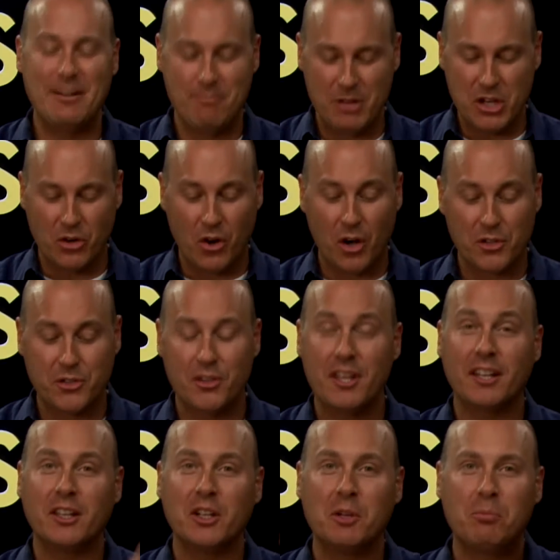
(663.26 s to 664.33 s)
but you're also
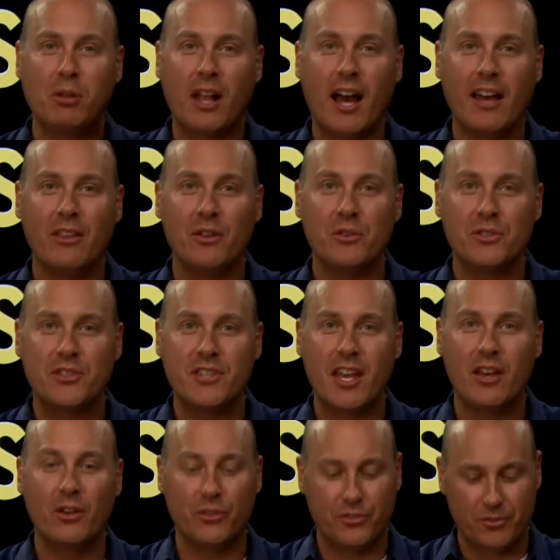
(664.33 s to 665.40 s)
then going to apply those
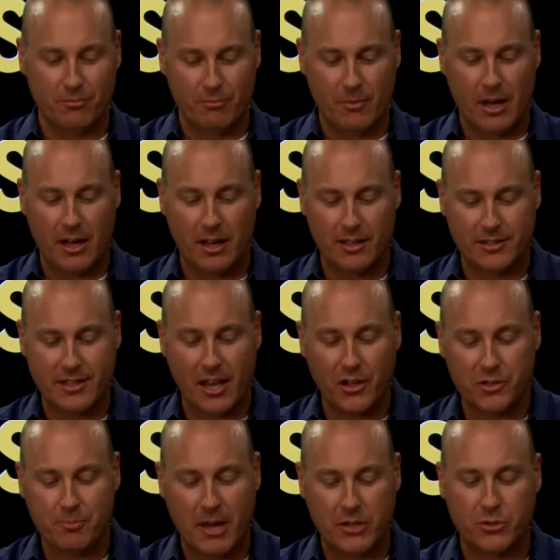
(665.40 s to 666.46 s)
sales uh,
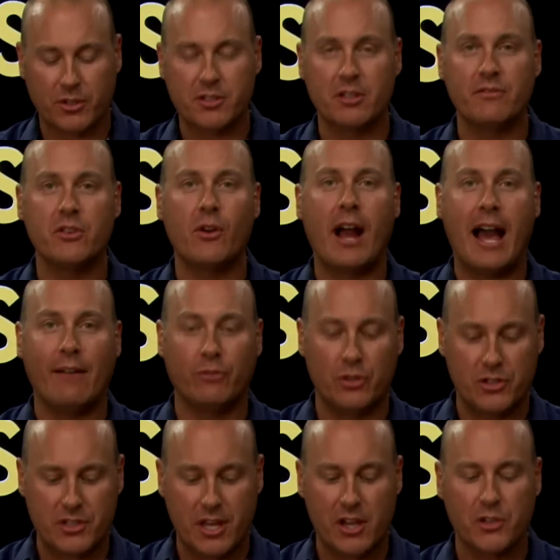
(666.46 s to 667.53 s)
sales metrics of your
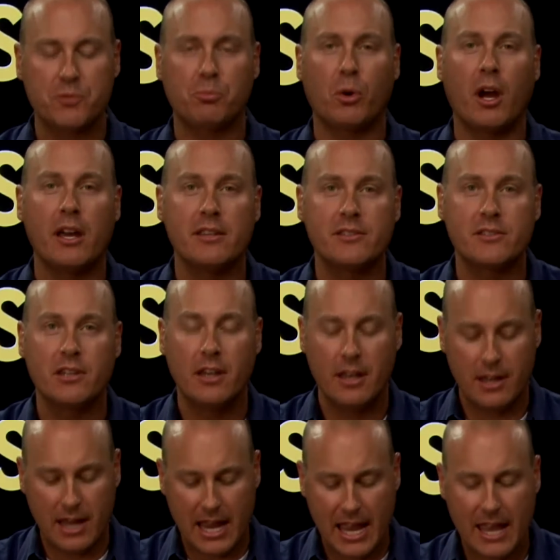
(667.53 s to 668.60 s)
average sales price
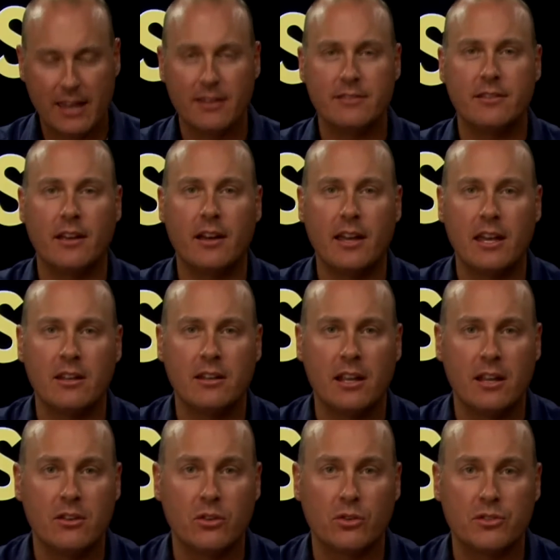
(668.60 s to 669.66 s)
and uh, and,
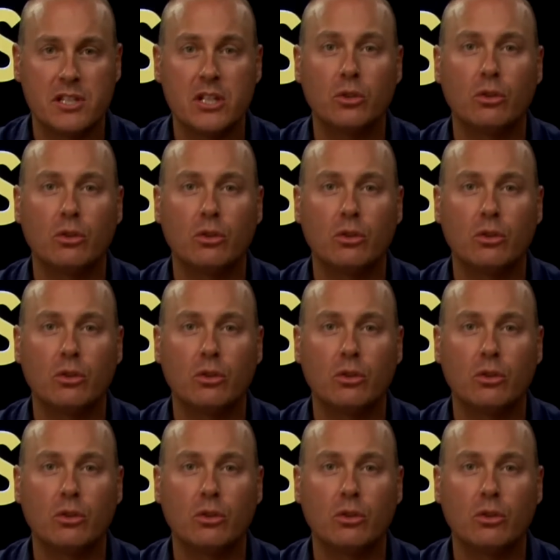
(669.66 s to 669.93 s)
and your deal